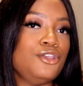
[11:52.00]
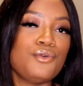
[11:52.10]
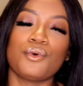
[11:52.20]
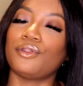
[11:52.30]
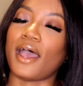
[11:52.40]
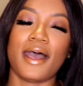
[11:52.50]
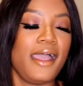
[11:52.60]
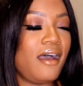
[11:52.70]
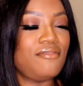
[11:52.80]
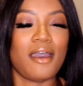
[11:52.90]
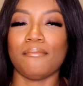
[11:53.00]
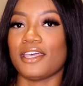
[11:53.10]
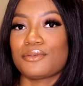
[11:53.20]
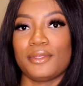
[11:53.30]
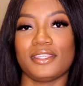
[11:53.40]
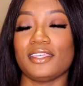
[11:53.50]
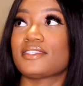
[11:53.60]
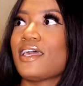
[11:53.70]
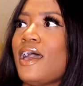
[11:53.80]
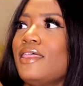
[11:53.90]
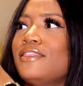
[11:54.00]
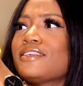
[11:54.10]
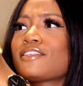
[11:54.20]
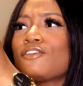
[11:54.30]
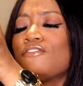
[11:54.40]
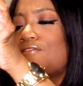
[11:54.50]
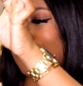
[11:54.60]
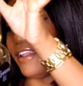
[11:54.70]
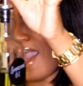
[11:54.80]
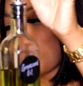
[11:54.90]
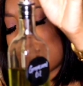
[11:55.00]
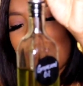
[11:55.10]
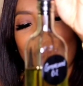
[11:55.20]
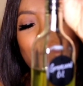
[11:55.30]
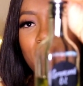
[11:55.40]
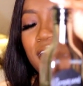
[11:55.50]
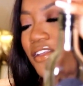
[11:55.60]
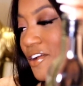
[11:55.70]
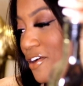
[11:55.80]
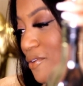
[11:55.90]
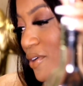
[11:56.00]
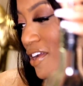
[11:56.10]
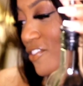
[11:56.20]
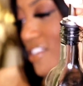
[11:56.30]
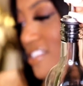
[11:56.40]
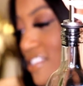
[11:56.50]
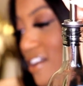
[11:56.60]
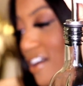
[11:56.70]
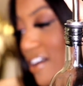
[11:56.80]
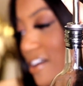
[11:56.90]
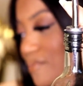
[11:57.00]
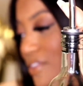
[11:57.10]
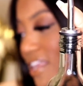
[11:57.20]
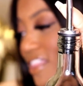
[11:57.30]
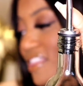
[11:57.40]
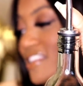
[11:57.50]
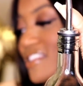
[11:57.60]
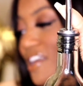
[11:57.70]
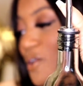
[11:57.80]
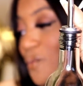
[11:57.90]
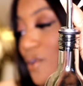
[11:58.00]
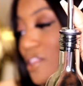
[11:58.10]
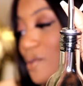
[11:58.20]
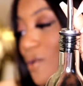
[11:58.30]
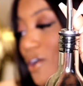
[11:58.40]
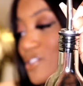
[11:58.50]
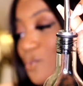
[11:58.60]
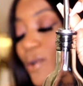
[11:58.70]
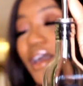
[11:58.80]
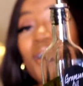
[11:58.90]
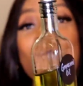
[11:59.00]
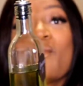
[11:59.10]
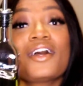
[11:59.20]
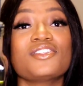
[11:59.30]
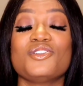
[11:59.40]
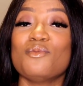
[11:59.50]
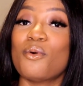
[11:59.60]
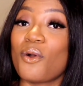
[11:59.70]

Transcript: You will not have that mess with this. This little flat thing right here, whatever this is called, this thing really works well. Once you